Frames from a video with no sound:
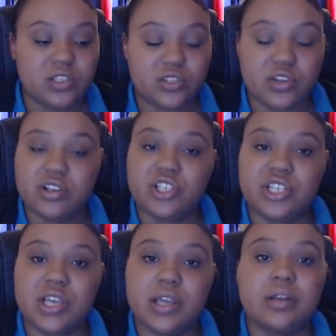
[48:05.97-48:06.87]
to certain
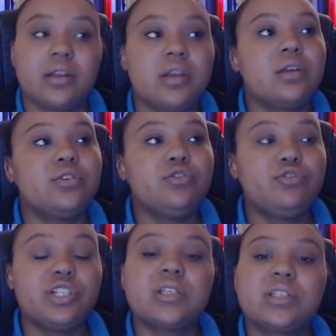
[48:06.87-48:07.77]
shit. You
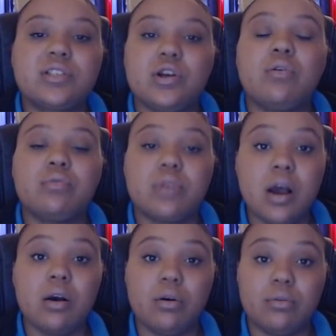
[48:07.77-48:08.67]
just don't
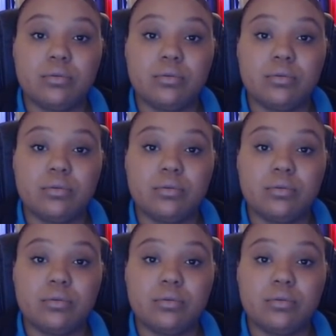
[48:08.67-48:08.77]
know.